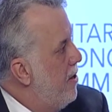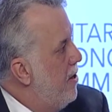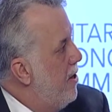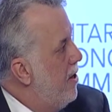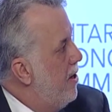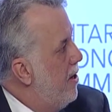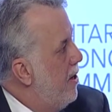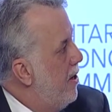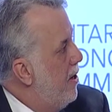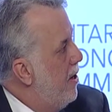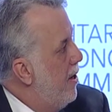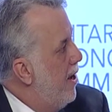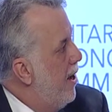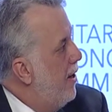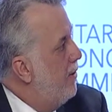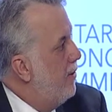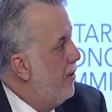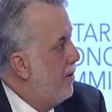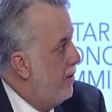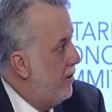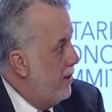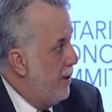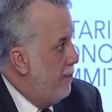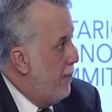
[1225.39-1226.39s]
Uh, and
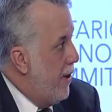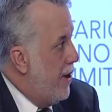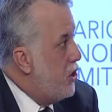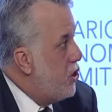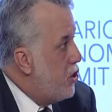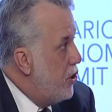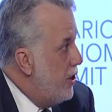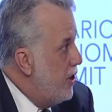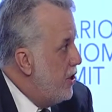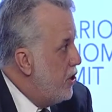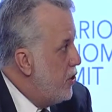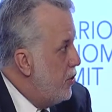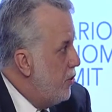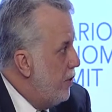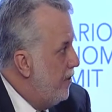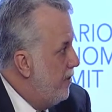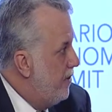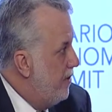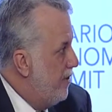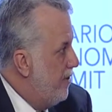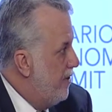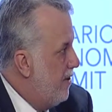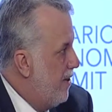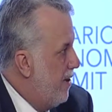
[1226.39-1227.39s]
the, the, pension issue
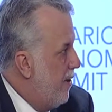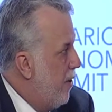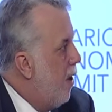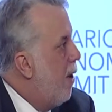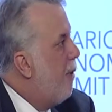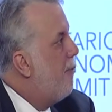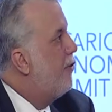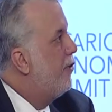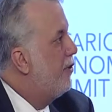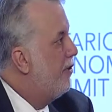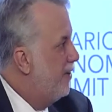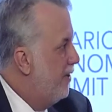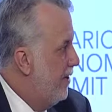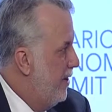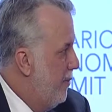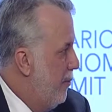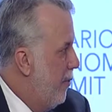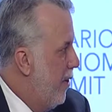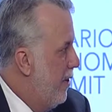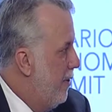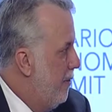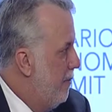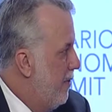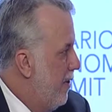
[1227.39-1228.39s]
is obviously
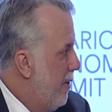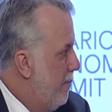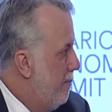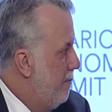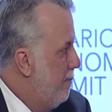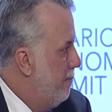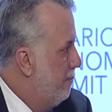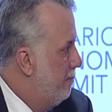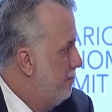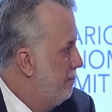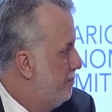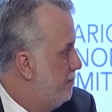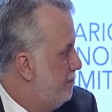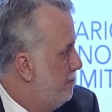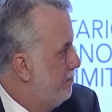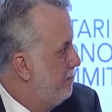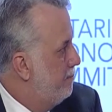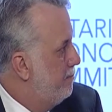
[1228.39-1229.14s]
one of them. Right.